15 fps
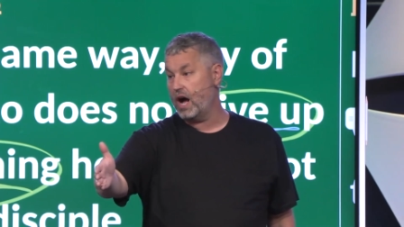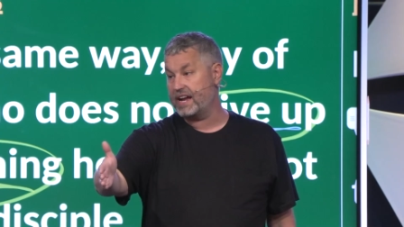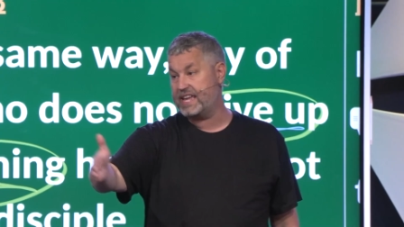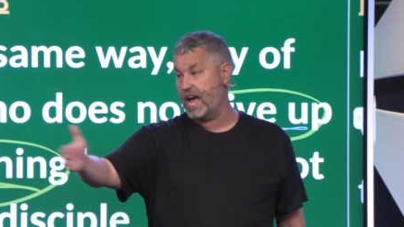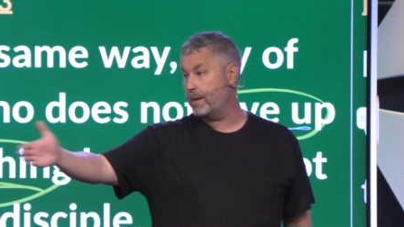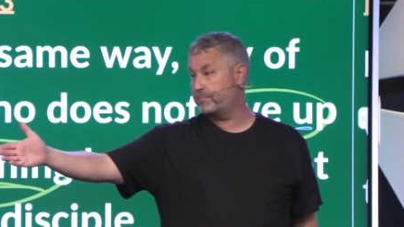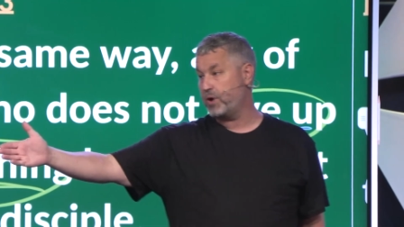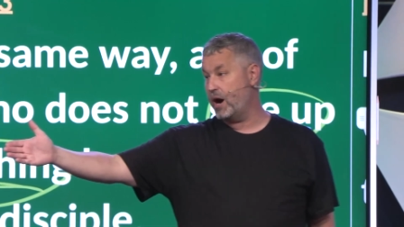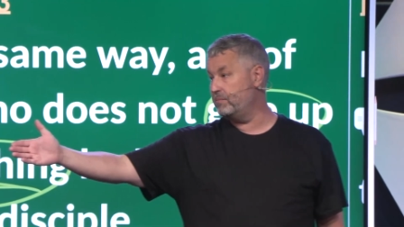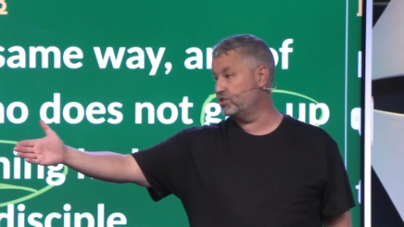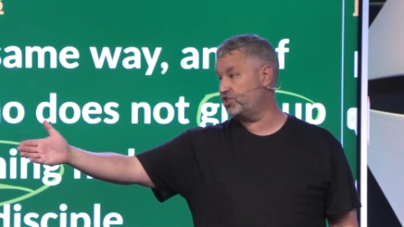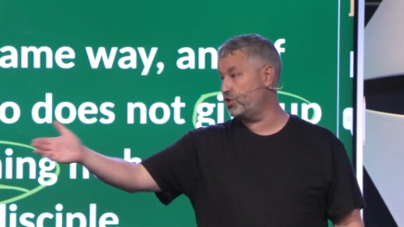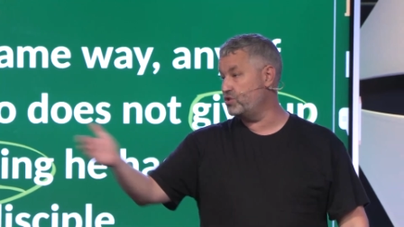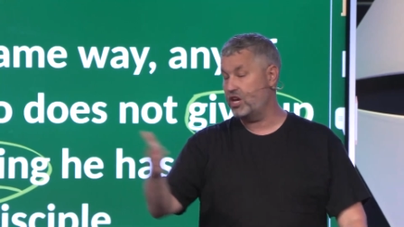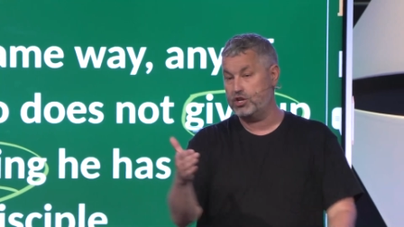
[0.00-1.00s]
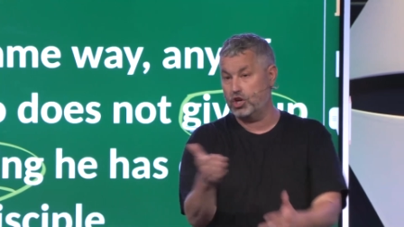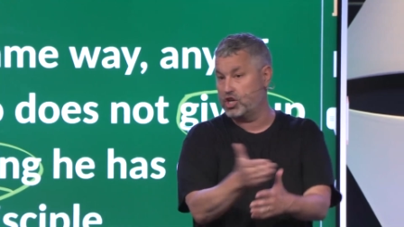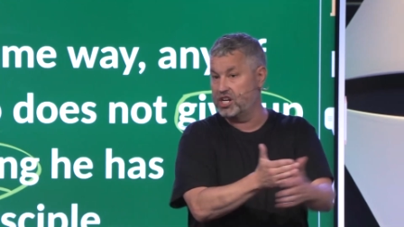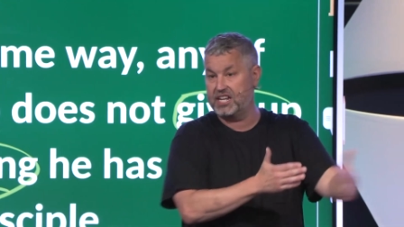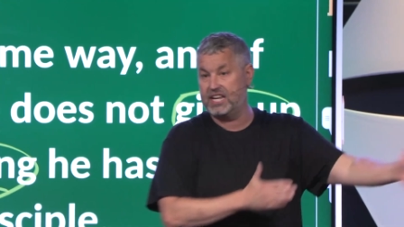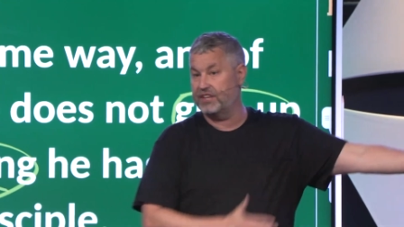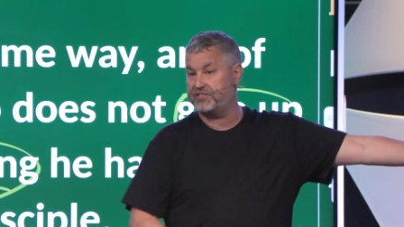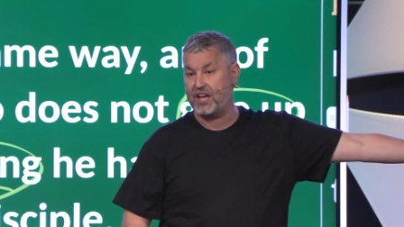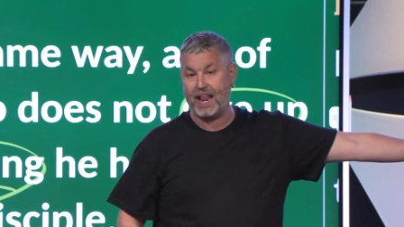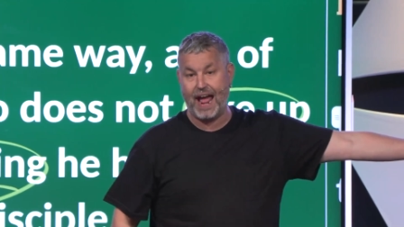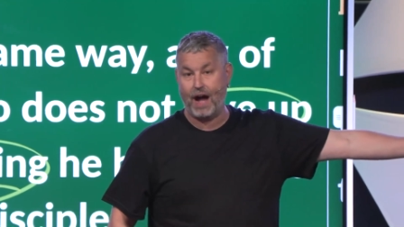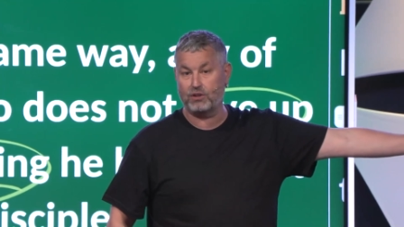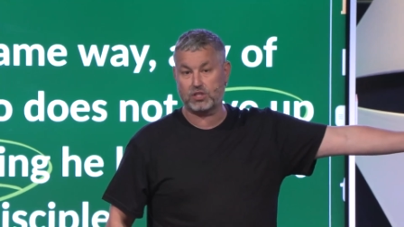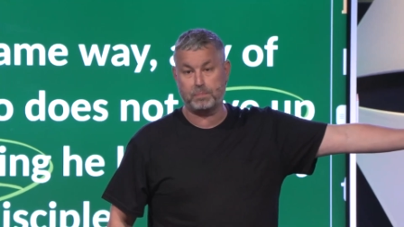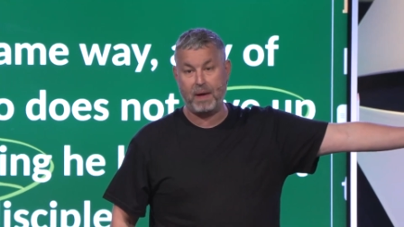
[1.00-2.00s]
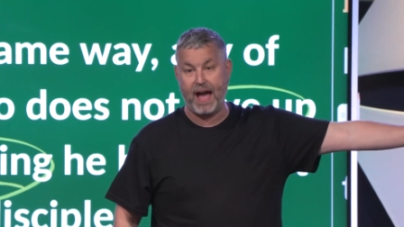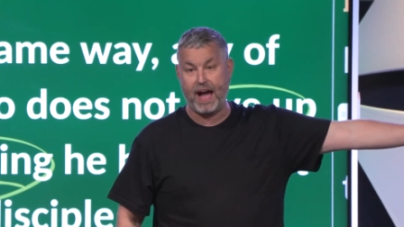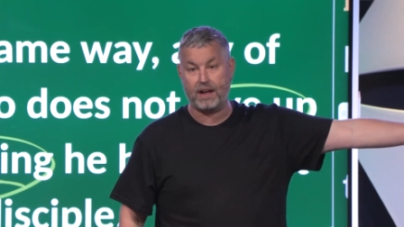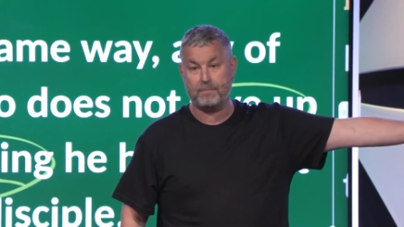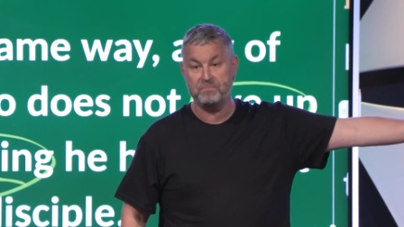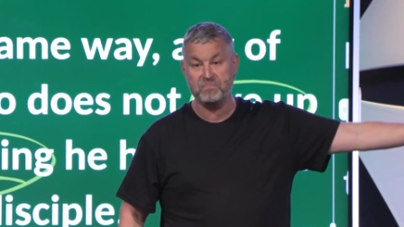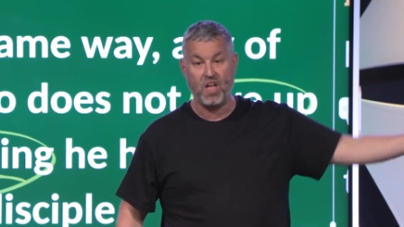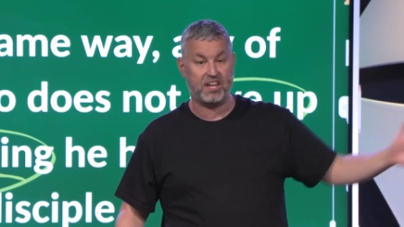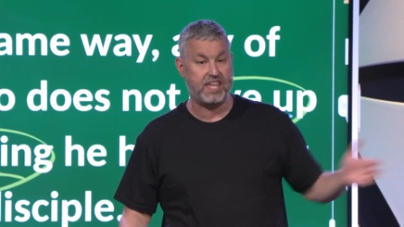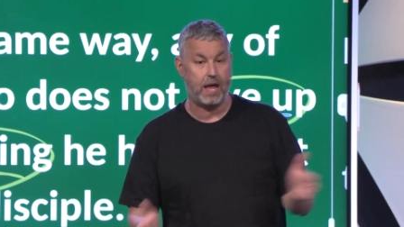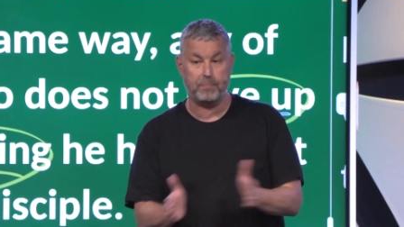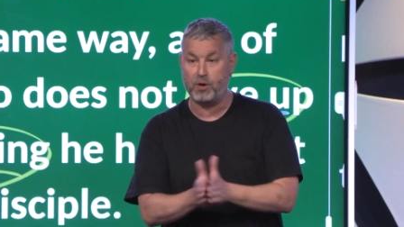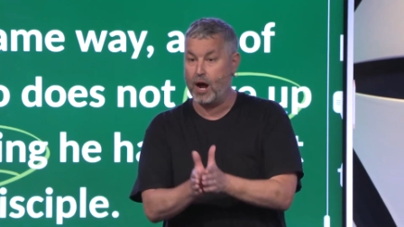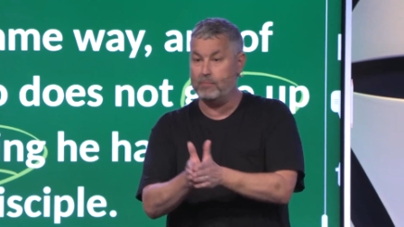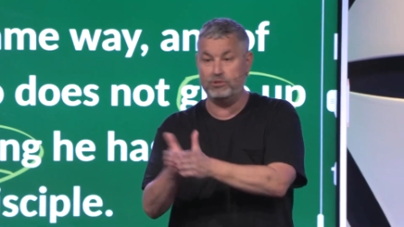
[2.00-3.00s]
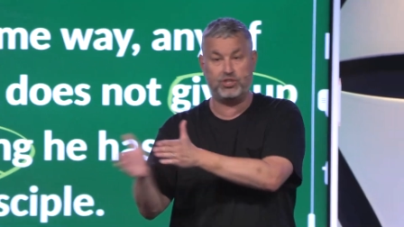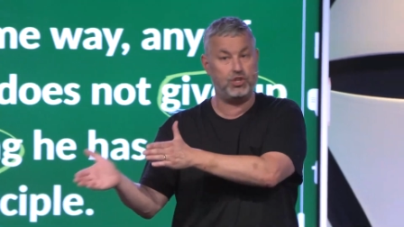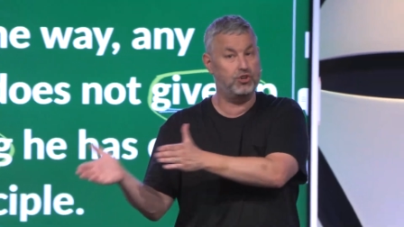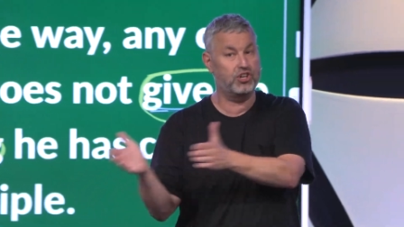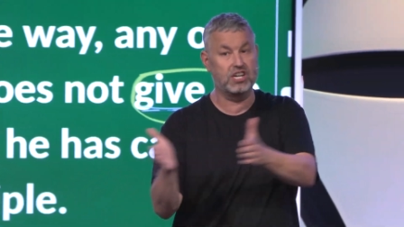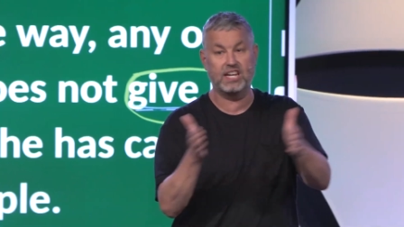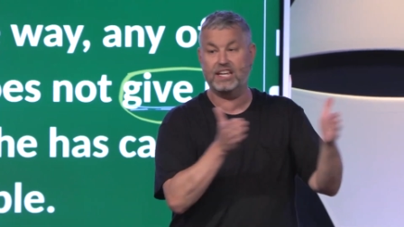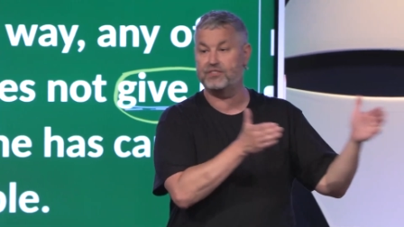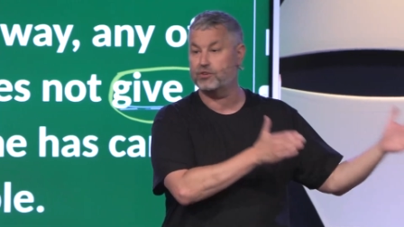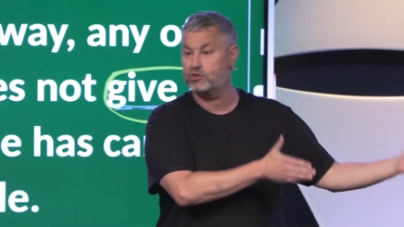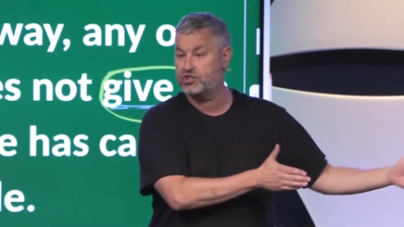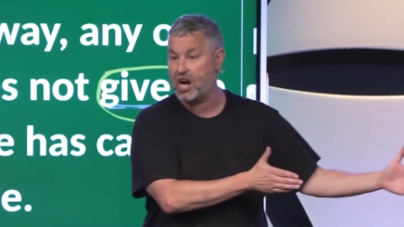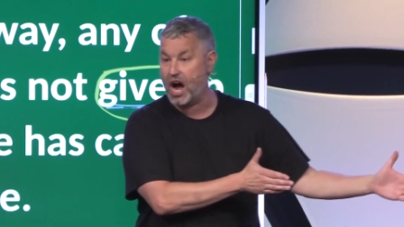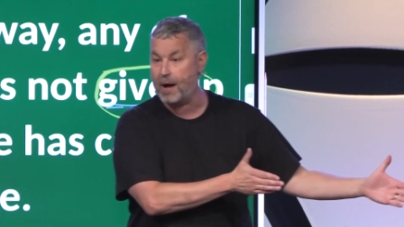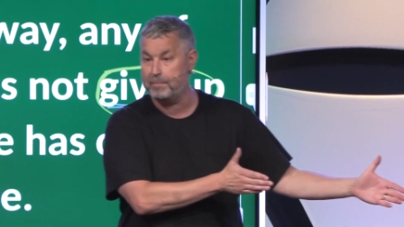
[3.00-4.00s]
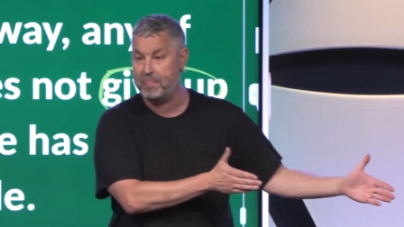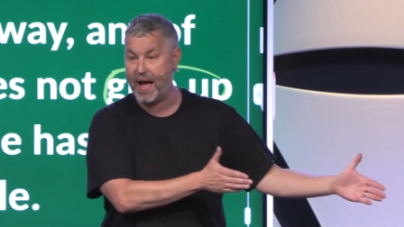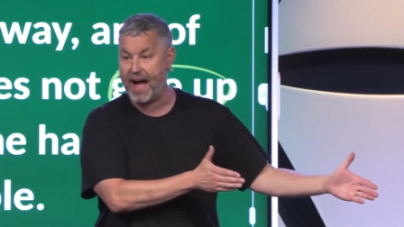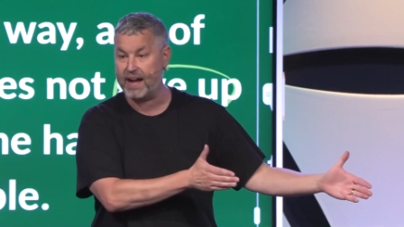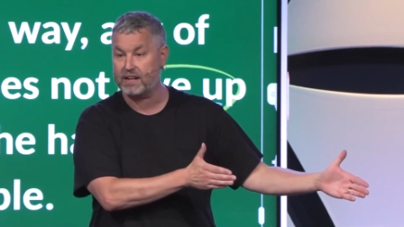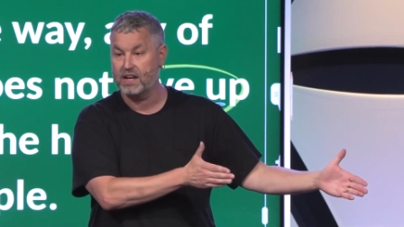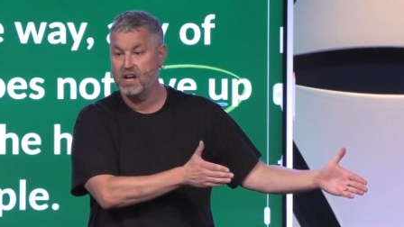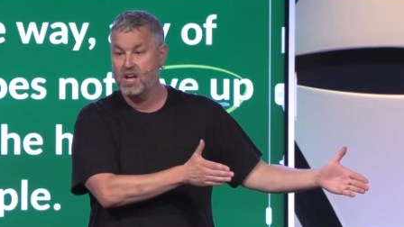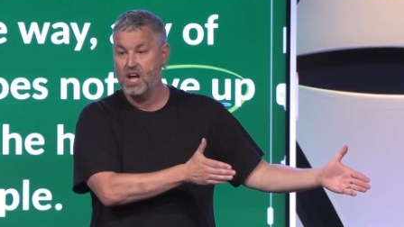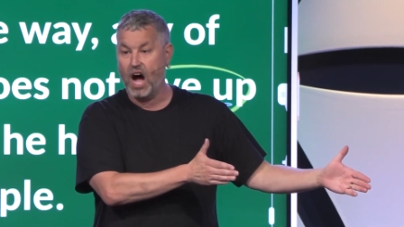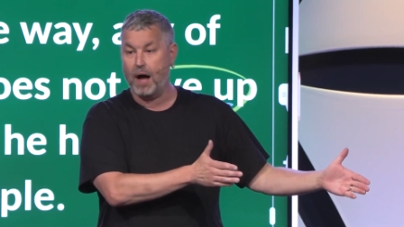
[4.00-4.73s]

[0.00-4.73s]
I can't promise you that you're gonna get that house back. I can't promise you you're gonna get the job back.